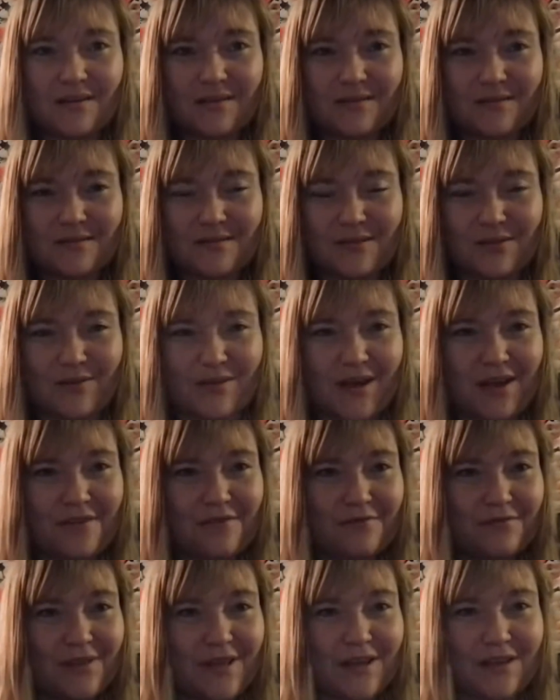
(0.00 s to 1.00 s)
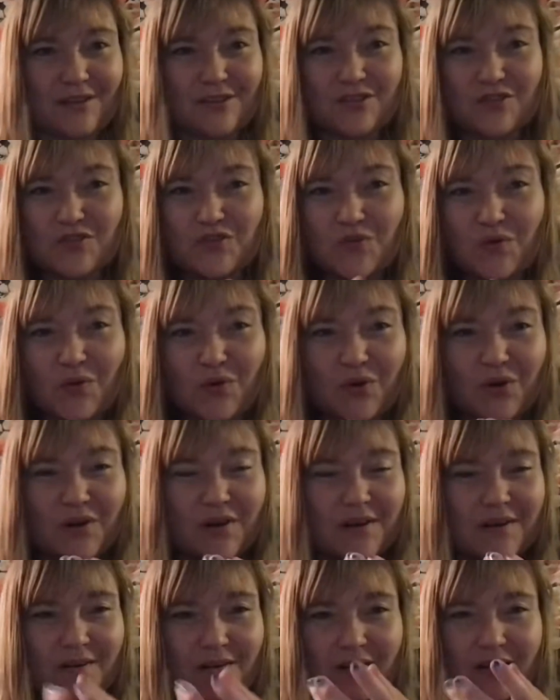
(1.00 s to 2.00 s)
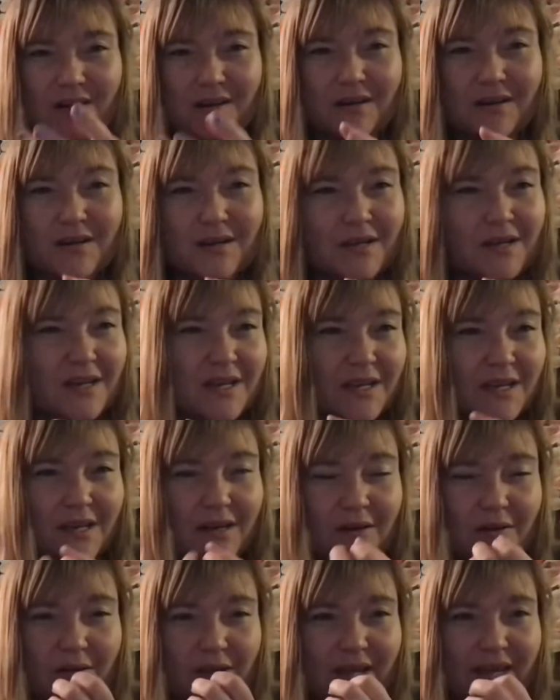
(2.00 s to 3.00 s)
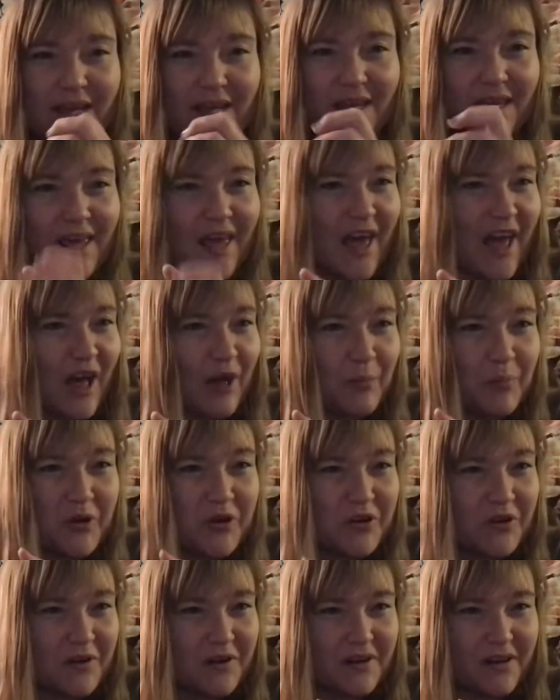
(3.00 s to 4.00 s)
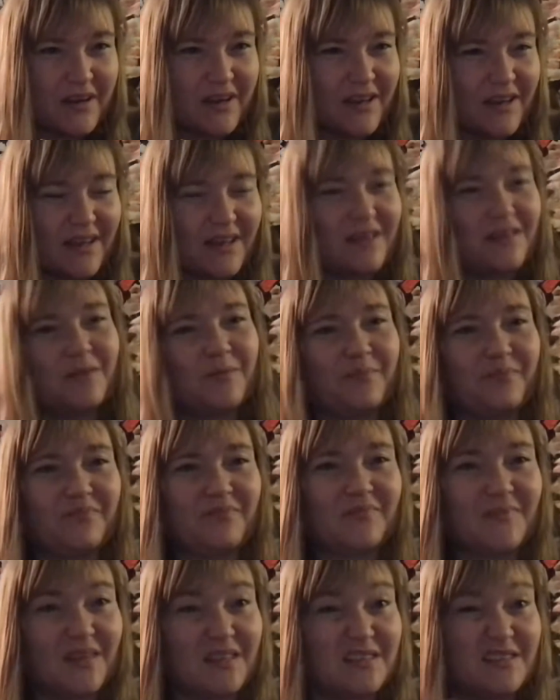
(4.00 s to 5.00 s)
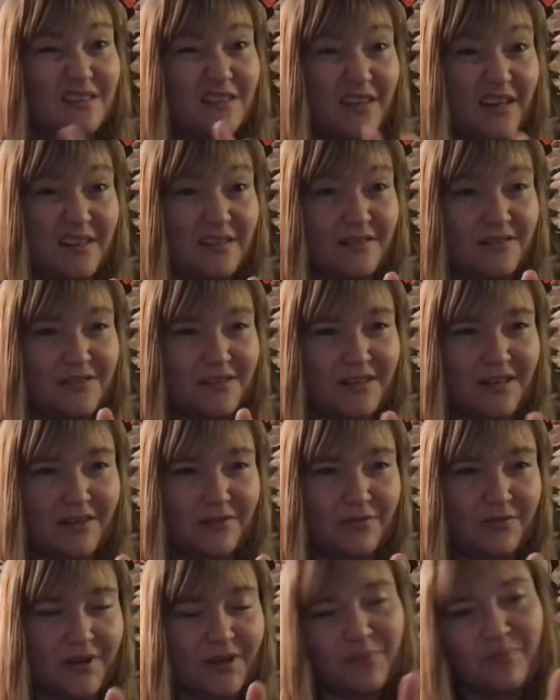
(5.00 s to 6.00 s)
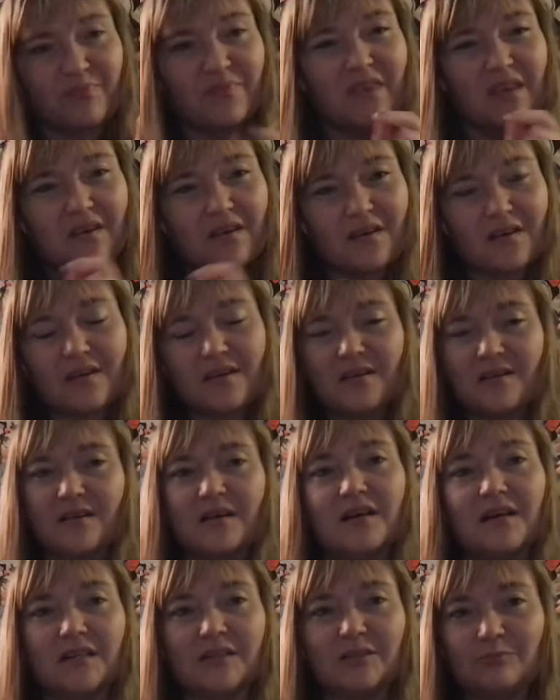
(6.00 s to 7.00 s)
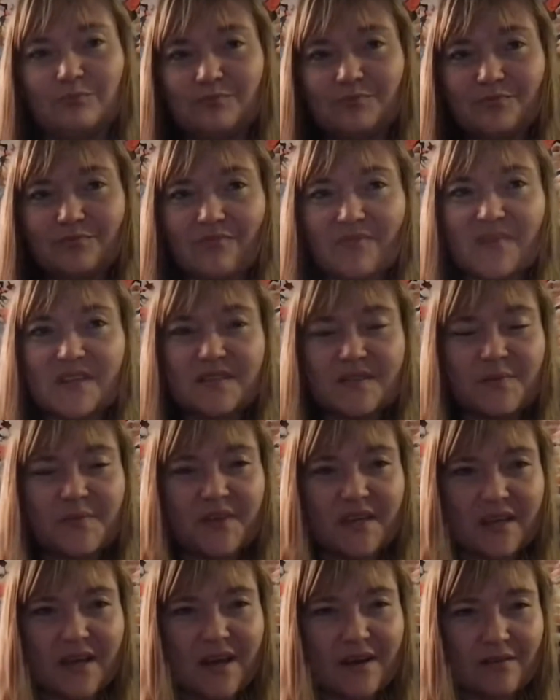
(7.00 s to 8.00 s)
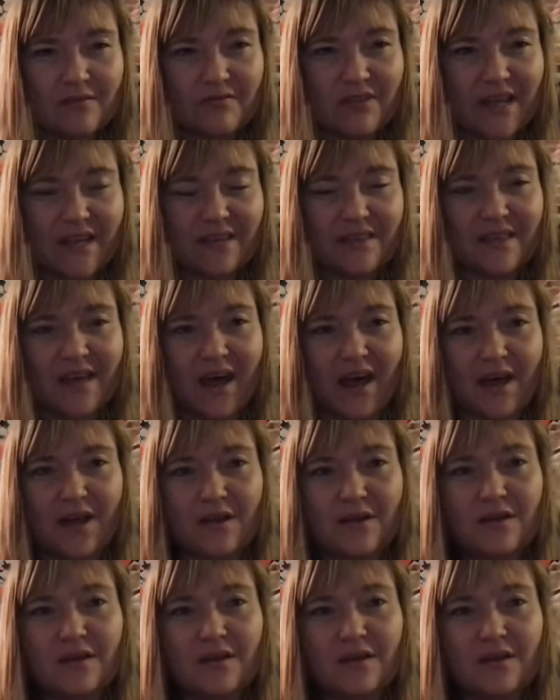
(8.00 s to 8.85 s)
So kind of like a snore, or like a cat purring. It's a nicer sound, right? Something kind of like that.